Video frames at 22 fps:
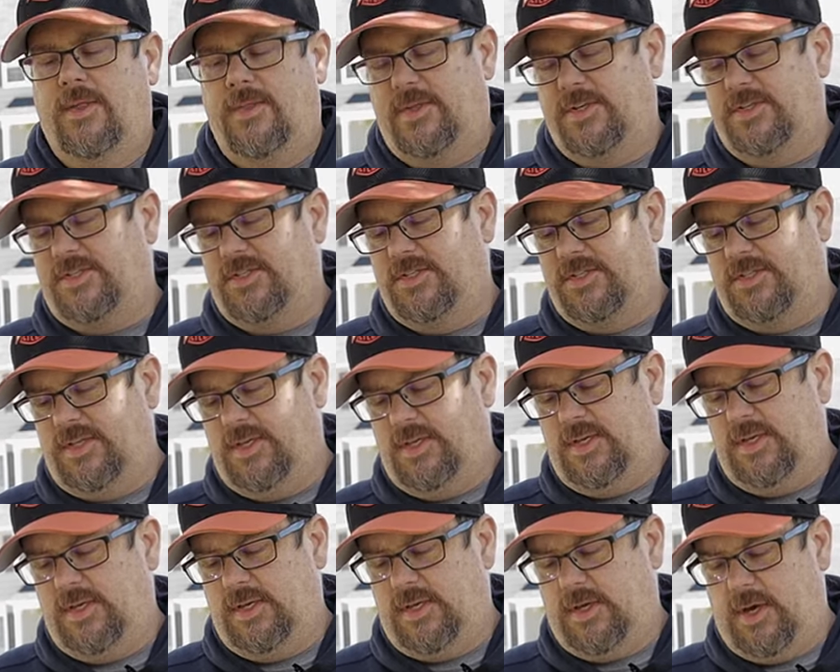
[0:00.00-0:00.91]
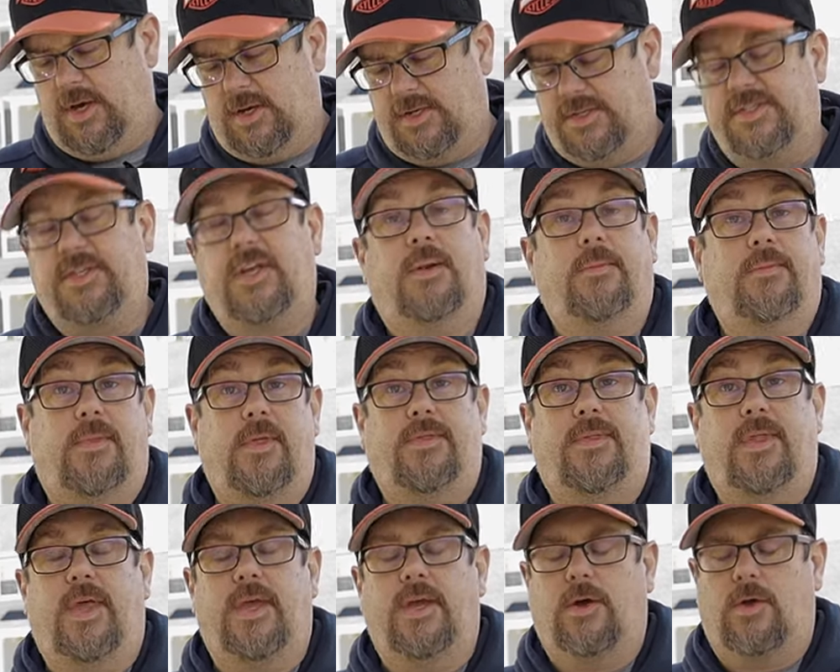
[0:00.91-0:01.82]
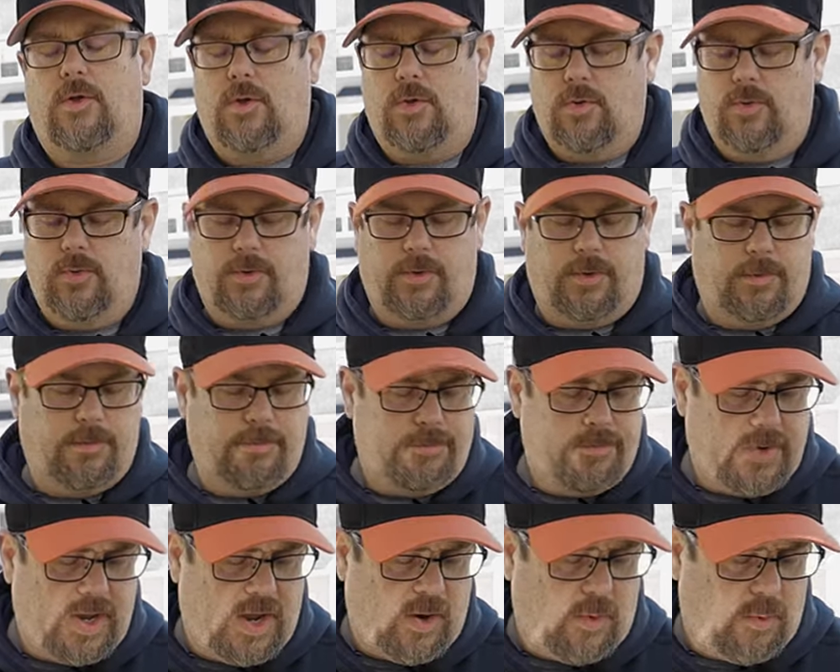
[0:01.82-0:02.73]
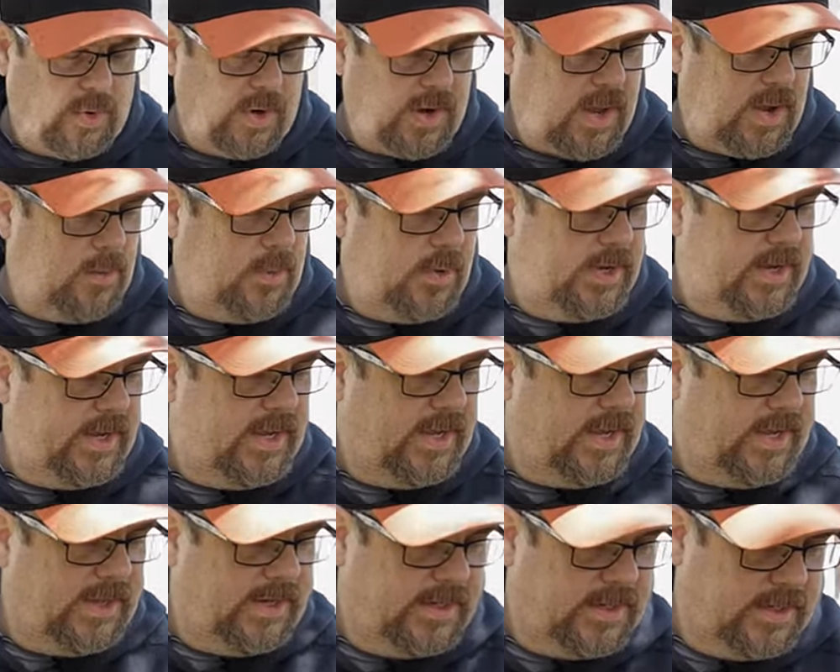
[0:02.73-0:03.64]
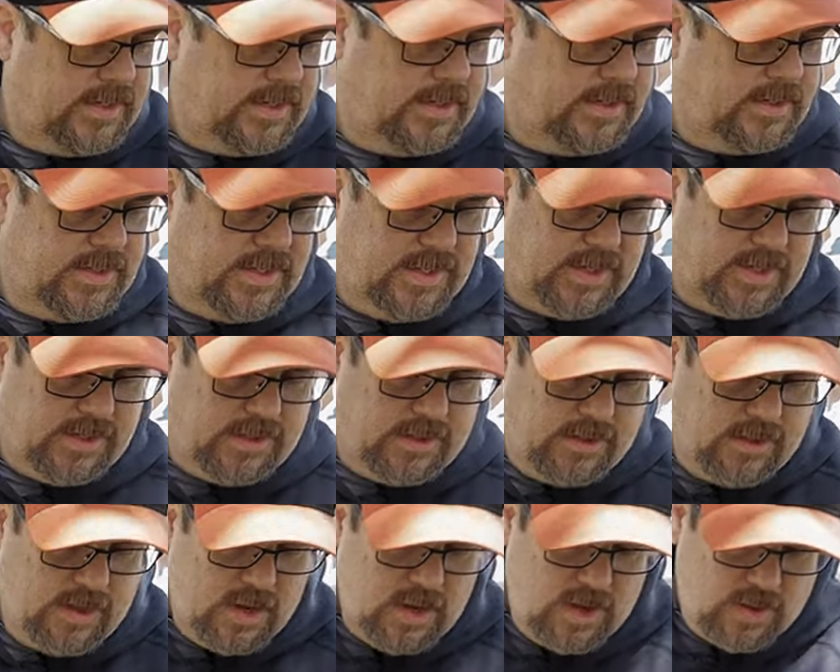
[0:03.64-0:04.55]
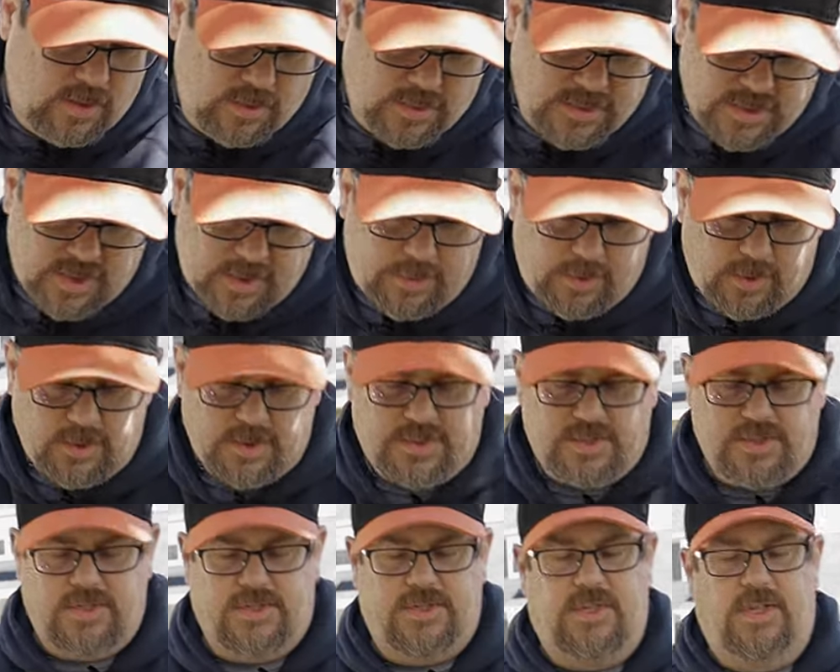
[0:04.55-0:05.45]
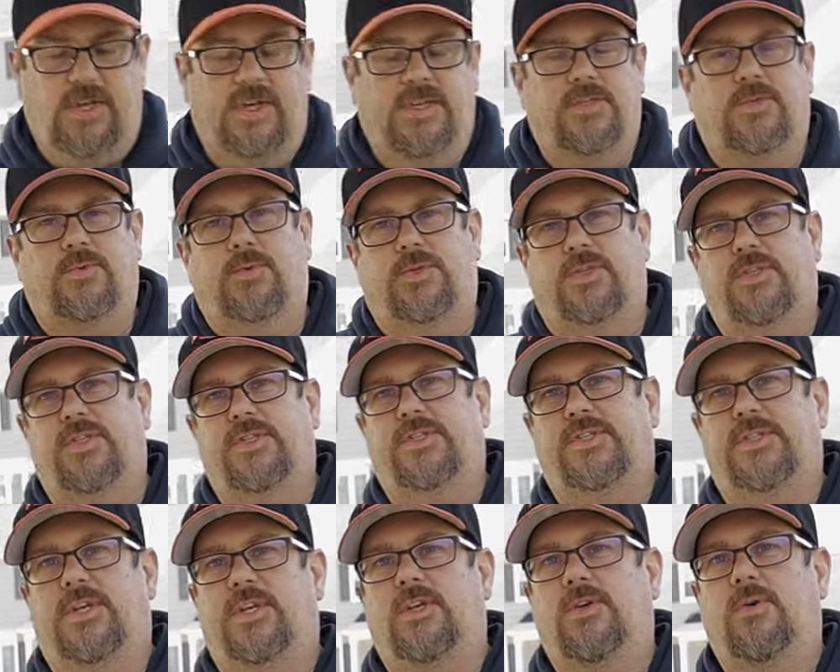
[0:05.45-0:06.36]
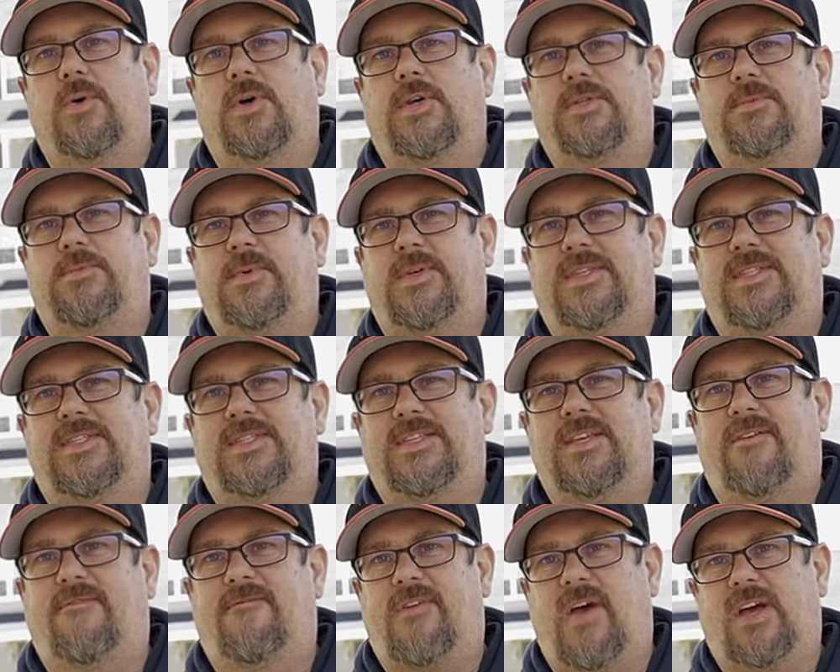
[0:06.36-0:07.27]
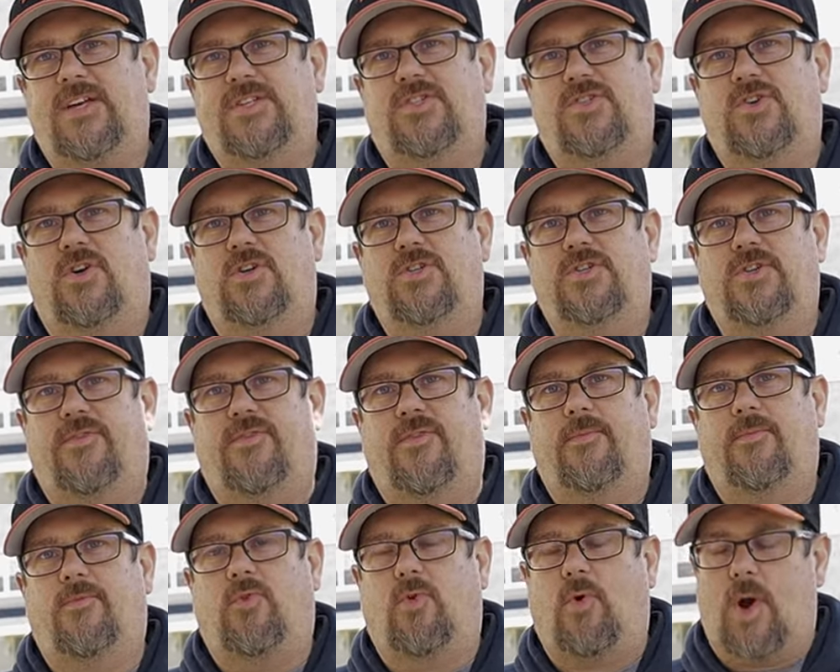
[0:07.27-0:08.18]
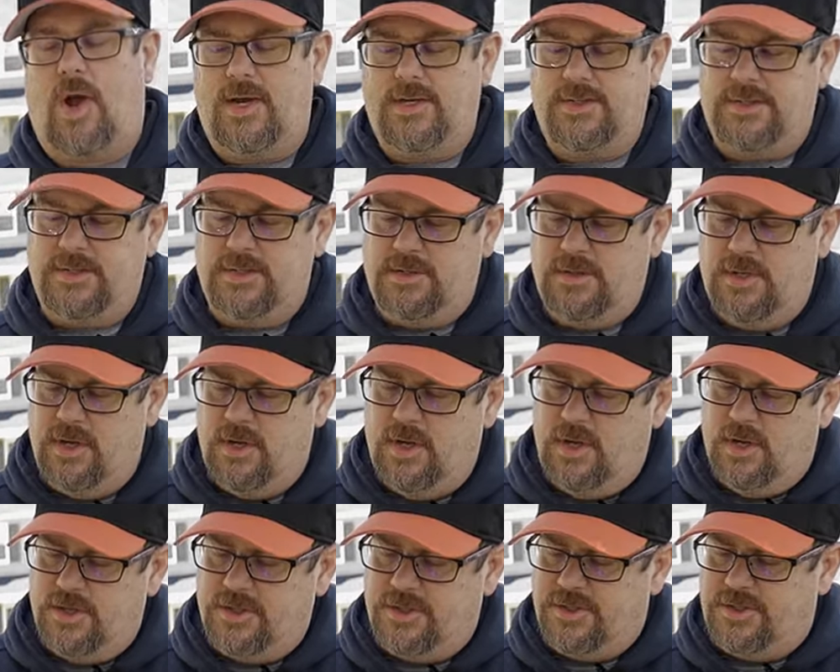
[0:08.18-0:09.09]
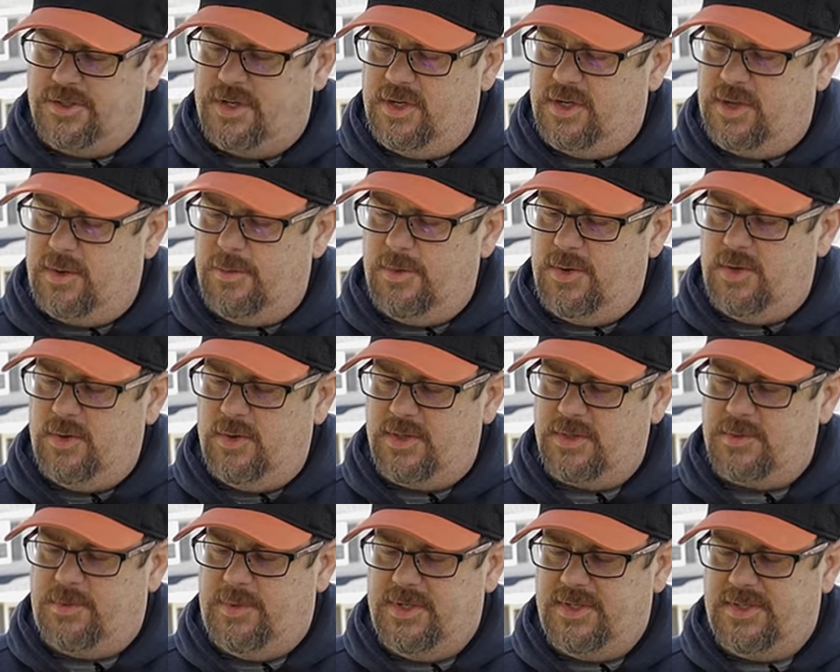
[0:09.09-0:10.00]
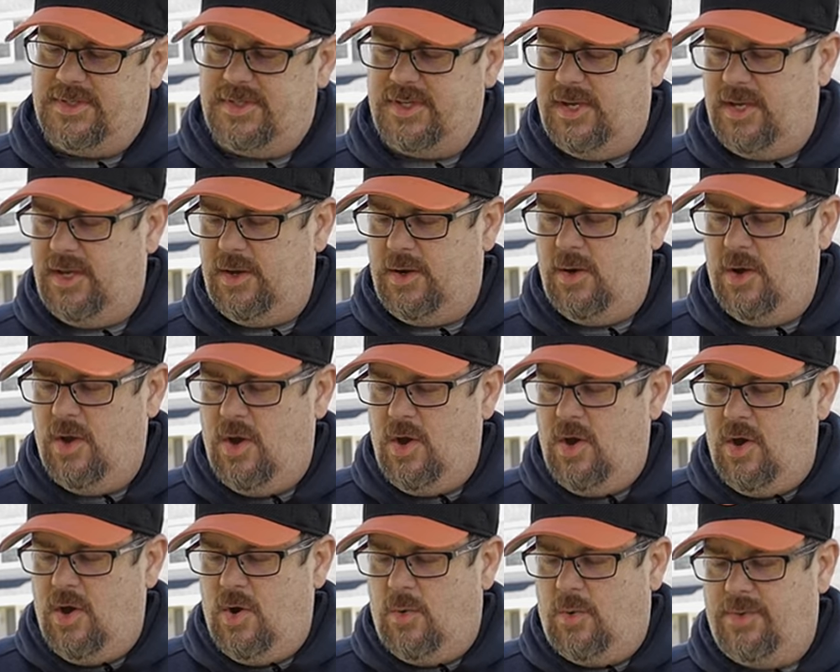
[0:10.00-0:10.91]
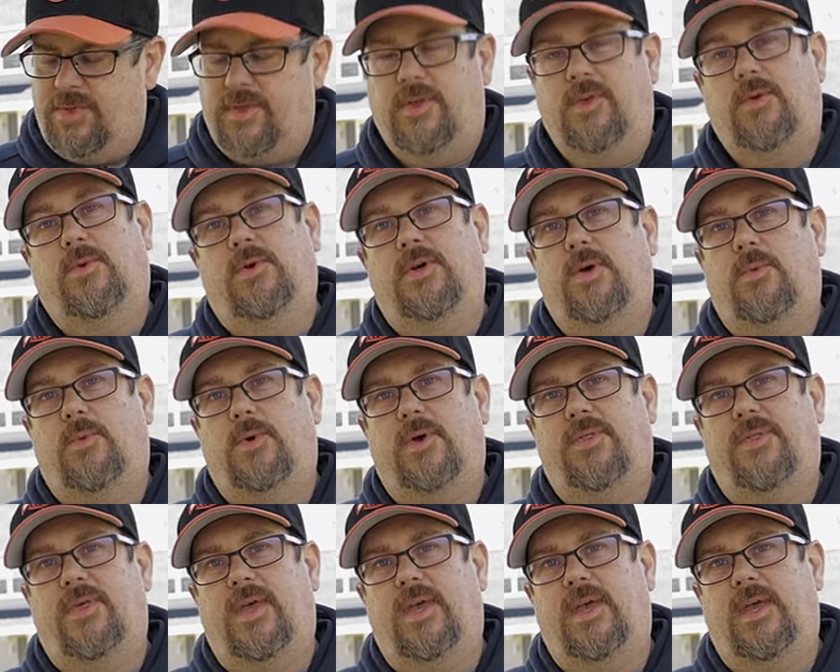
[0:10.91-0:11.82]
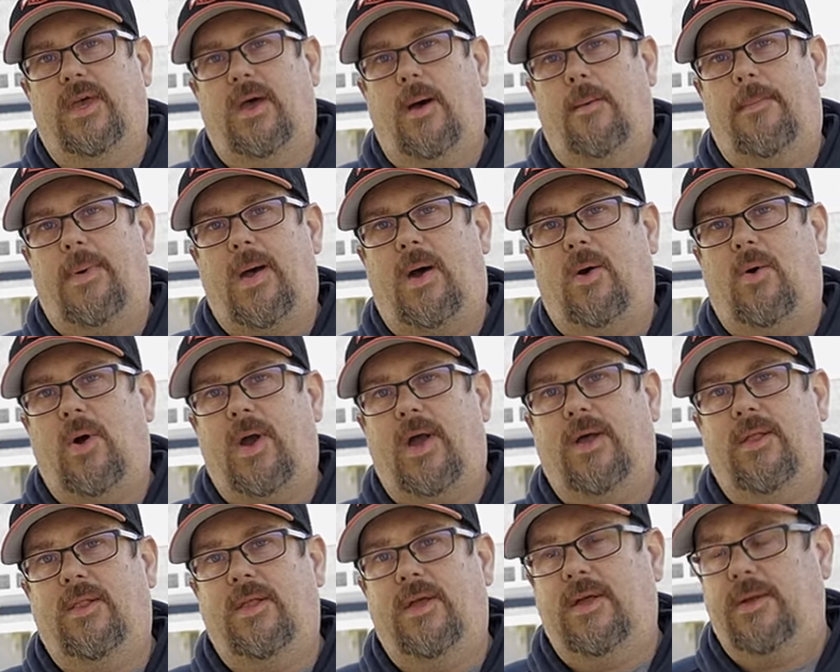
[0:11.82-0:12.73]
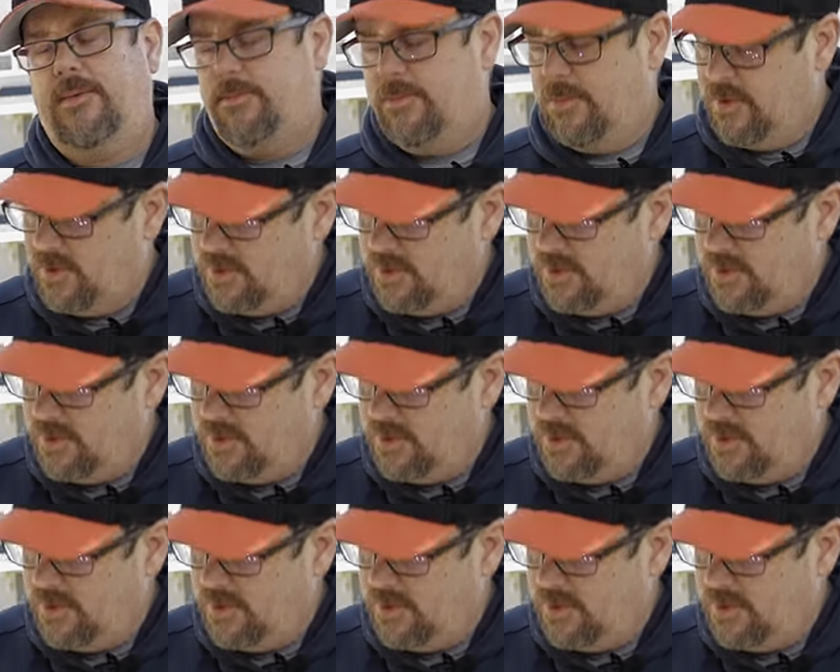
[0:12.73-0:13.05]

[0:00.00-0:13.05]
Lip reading: This is the setup that they include. Now what I went ahead and did was I purchased this, which is a USB-C fast charger from Verizon. So this is gonna give me USB-C with a power outlet.